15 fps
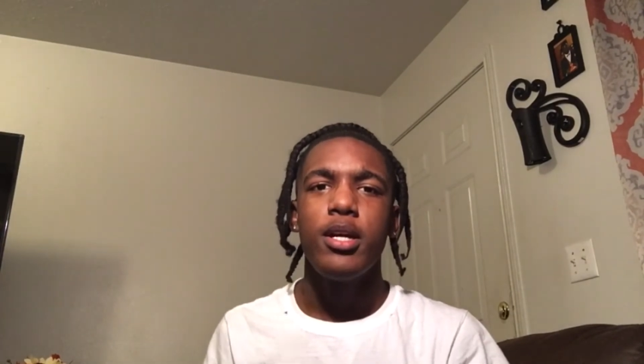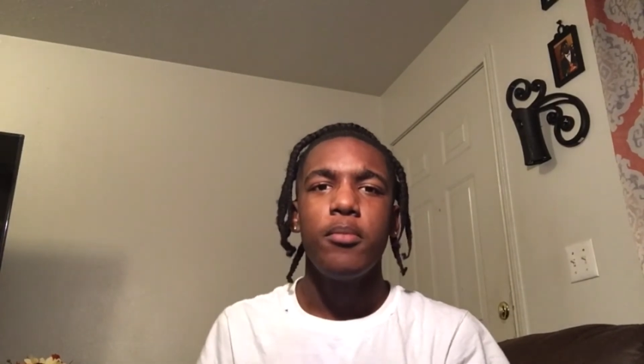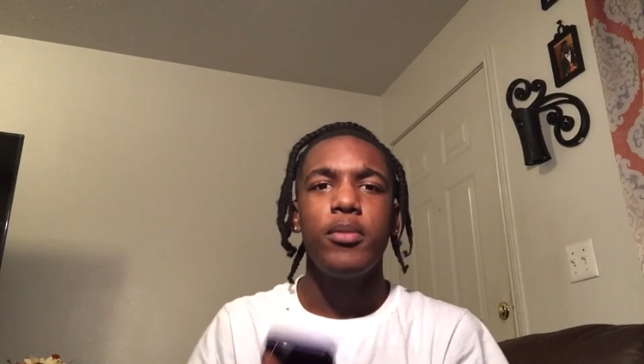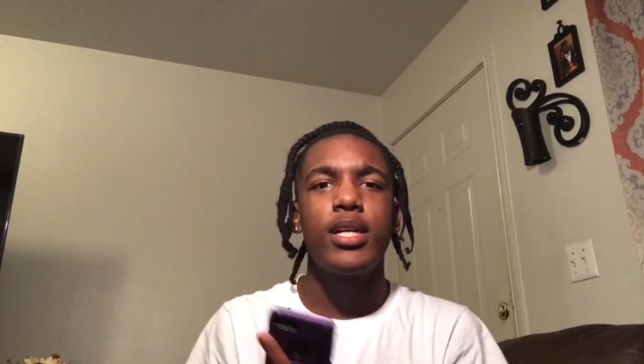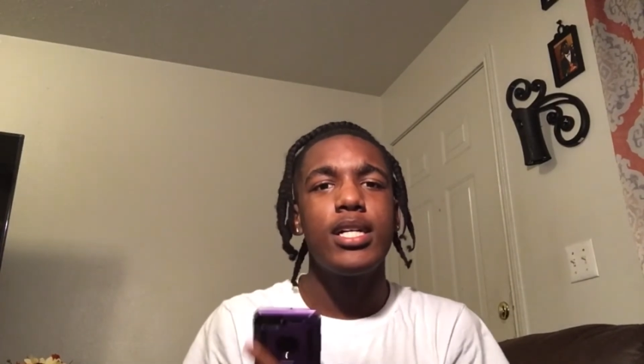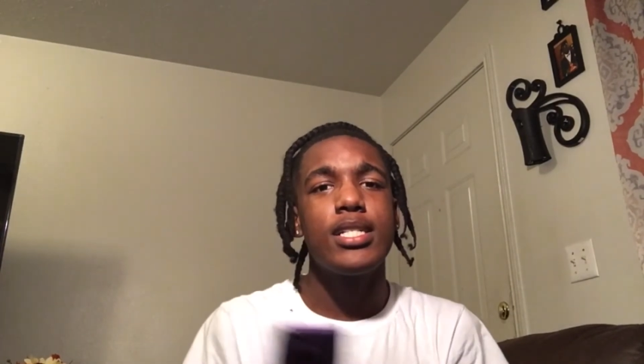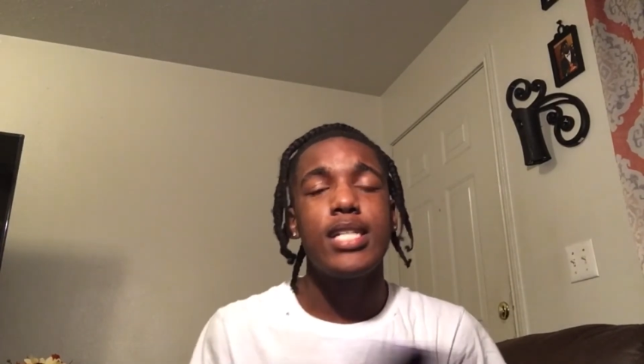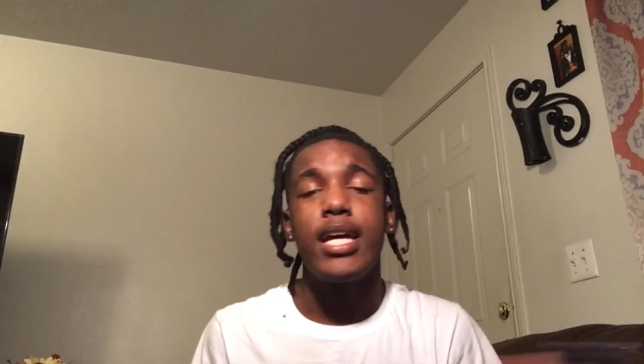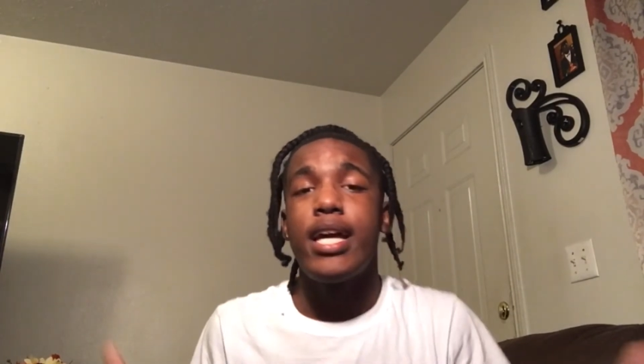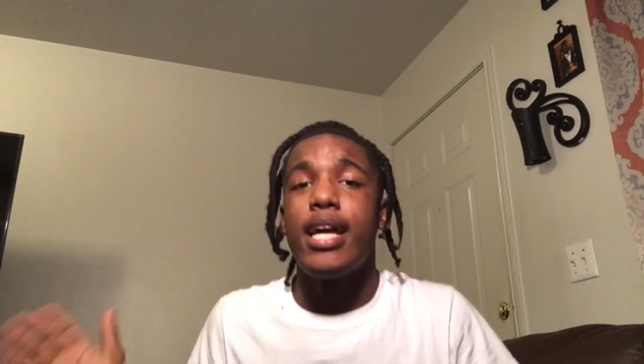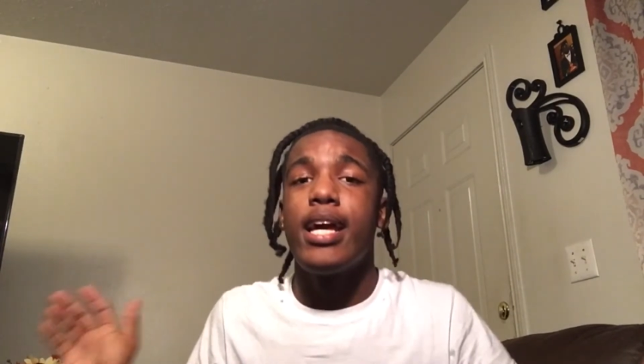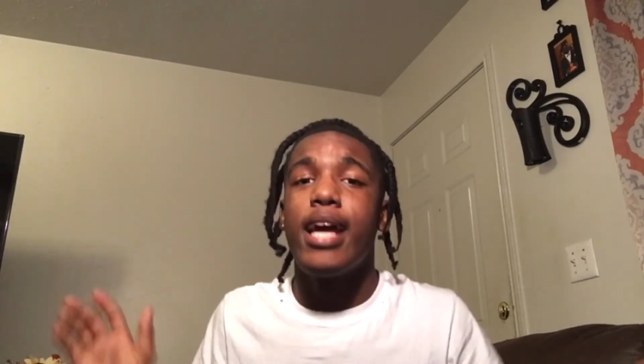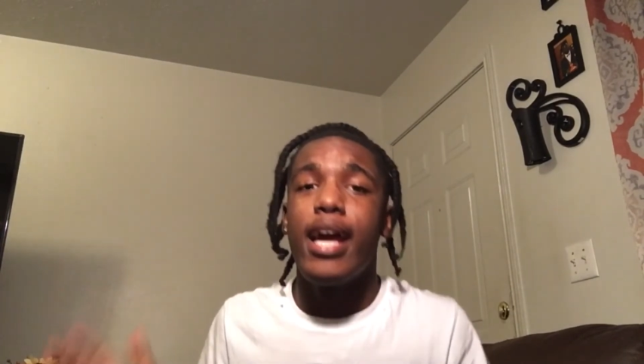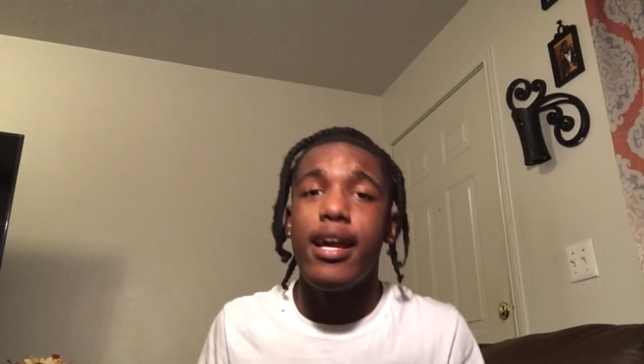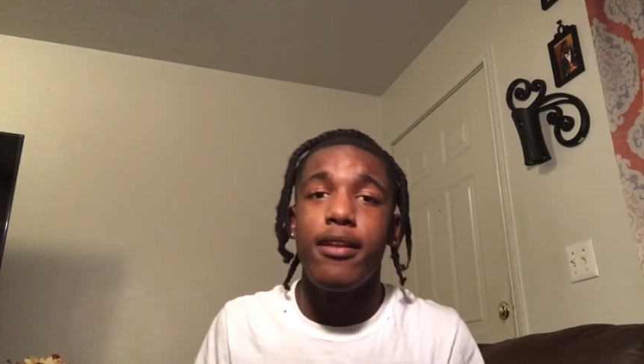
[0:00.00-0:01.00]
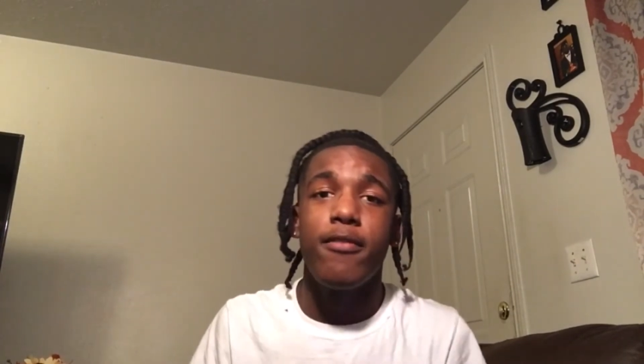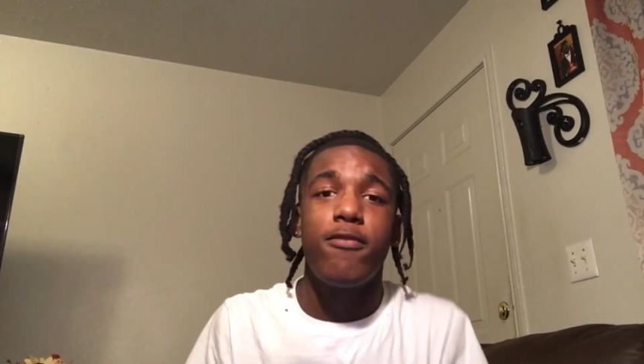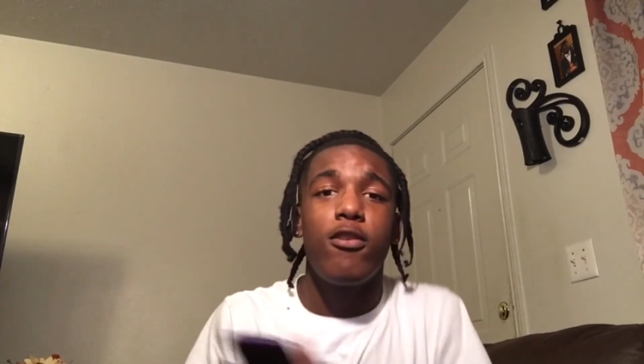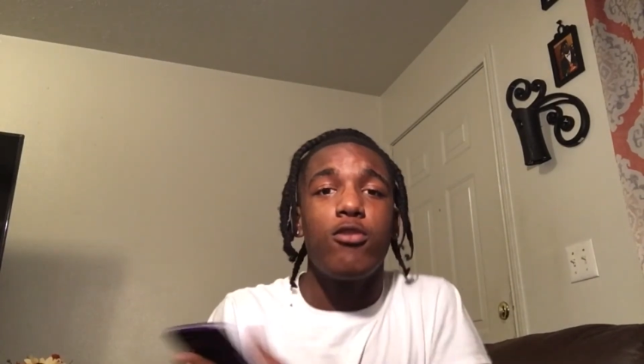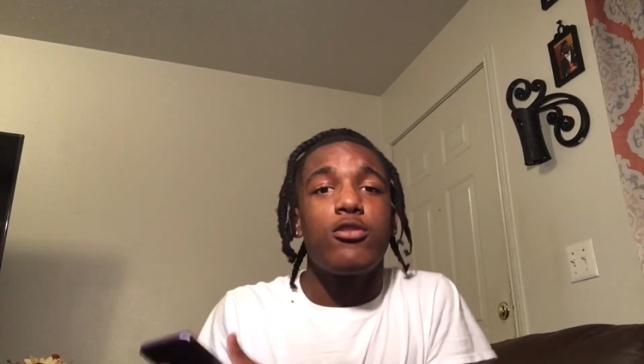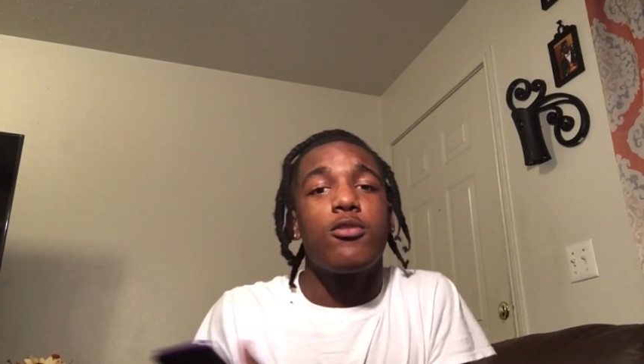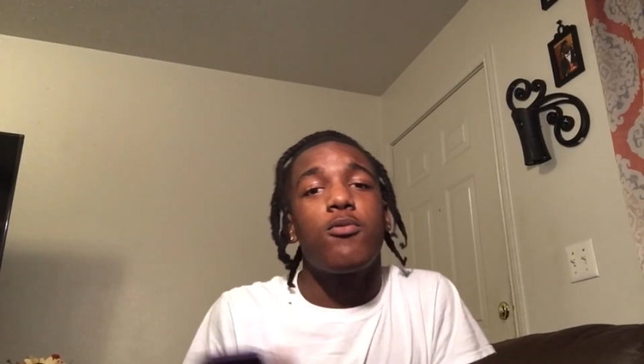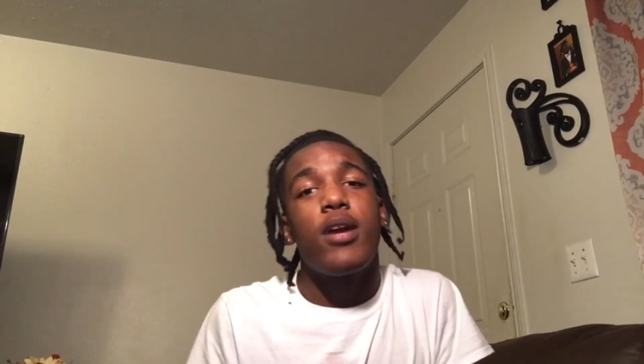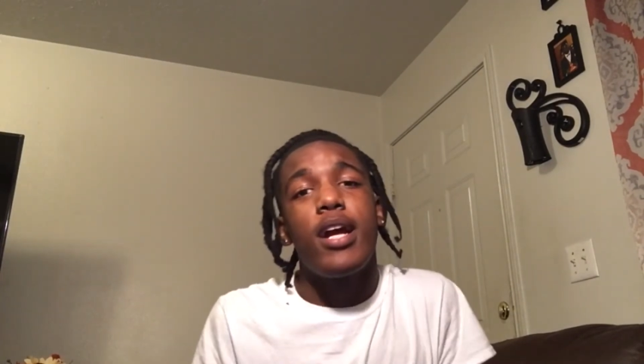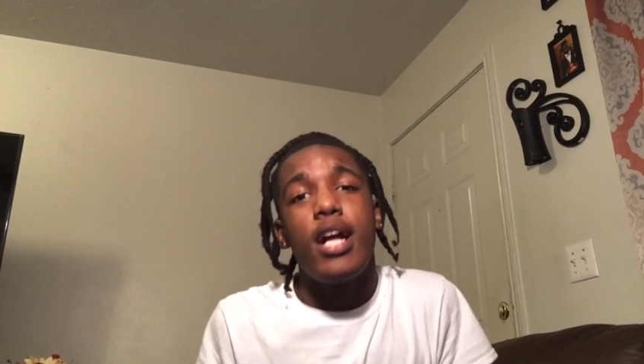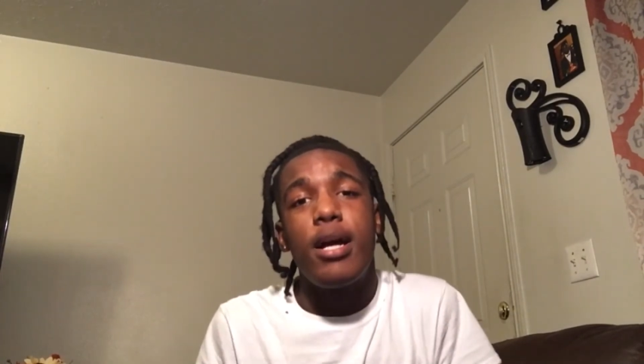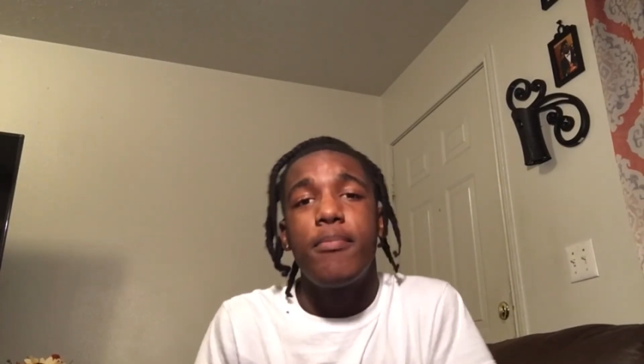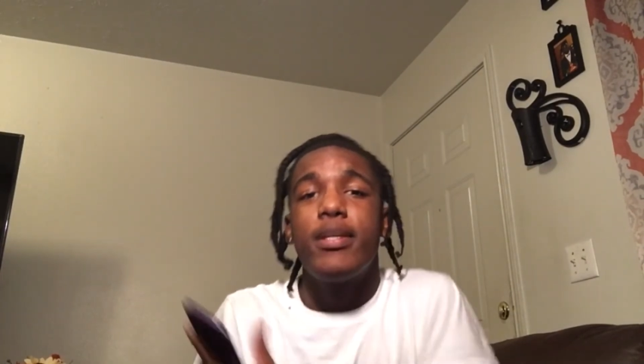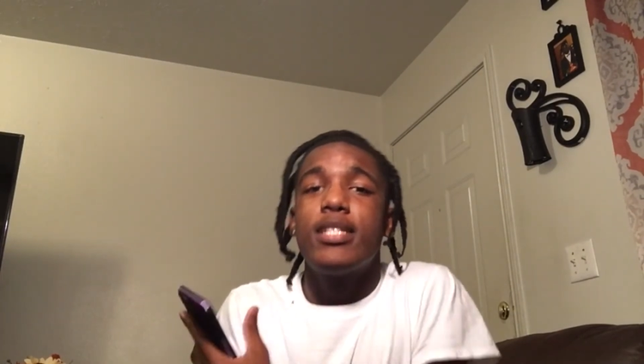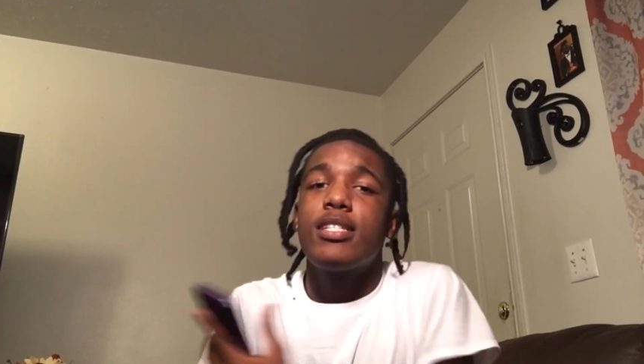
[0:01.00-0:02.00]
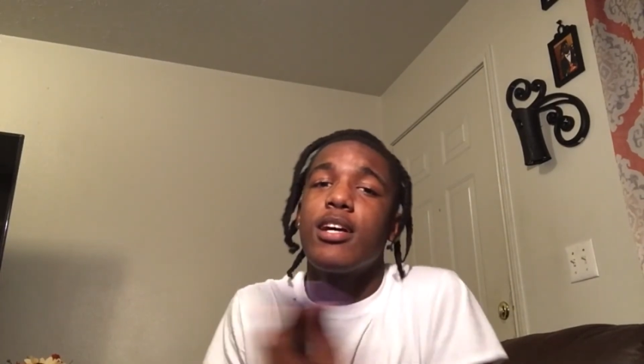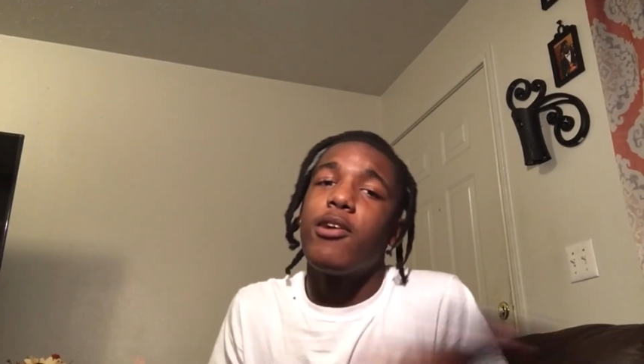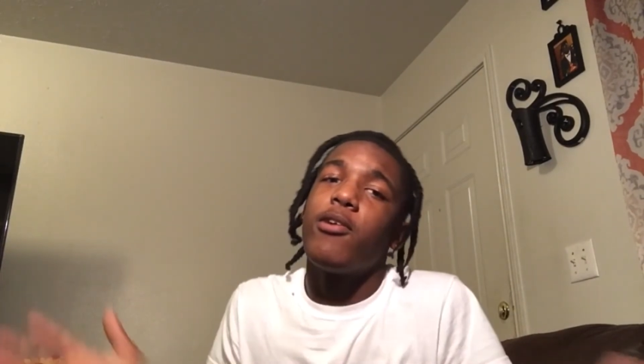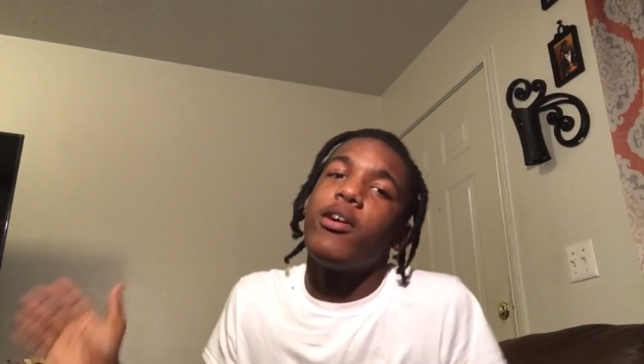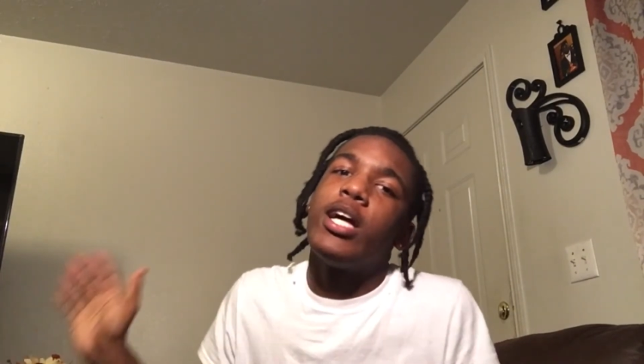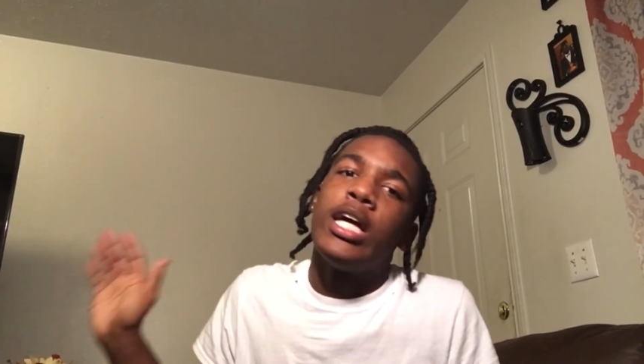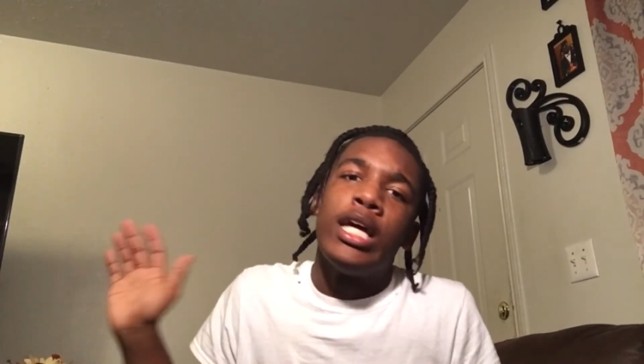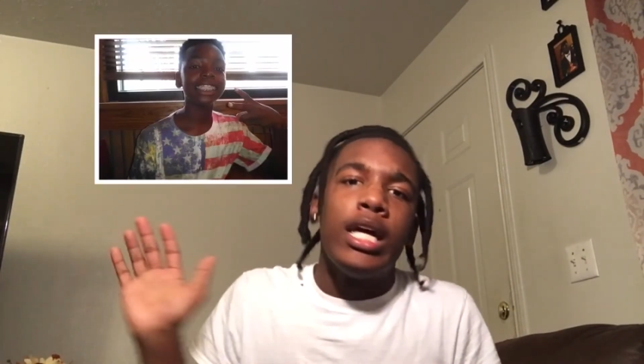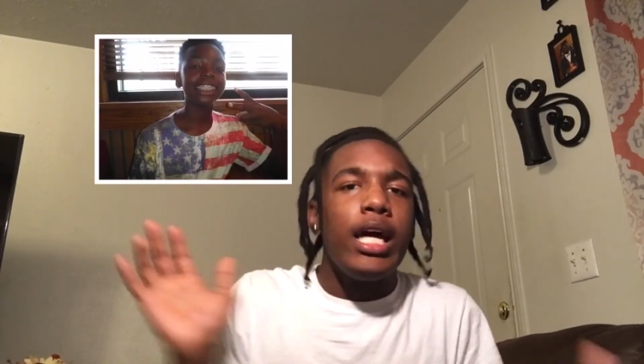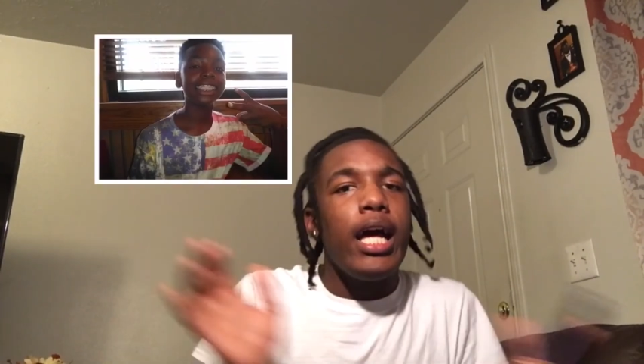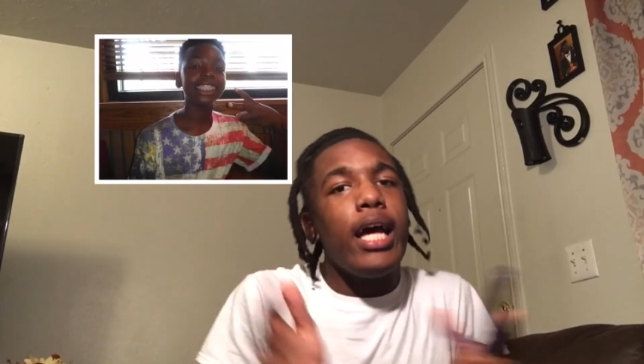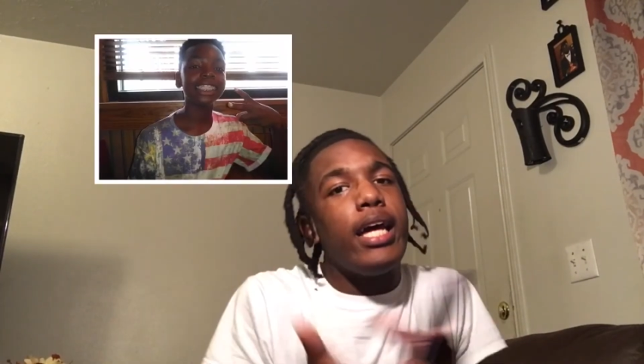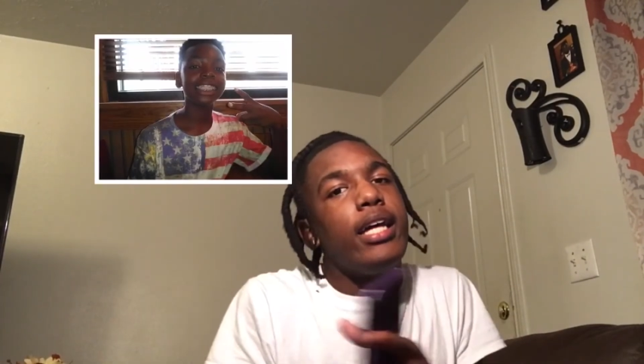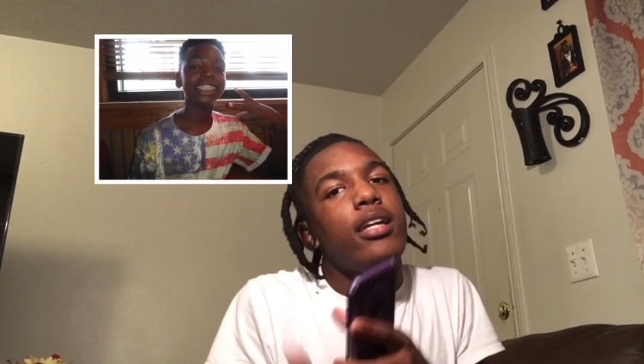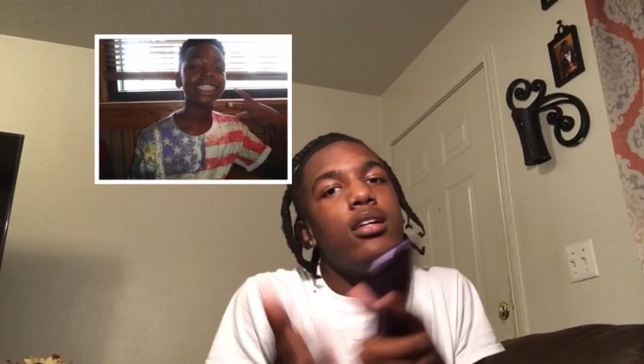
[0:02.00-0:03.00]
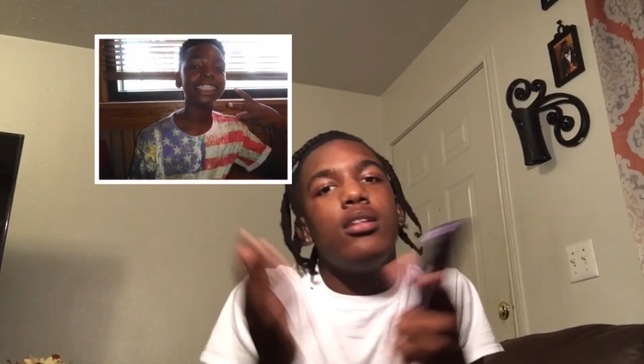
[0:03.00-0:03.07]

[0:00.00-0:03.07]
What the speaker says: because I had hating folks around me. So, hey,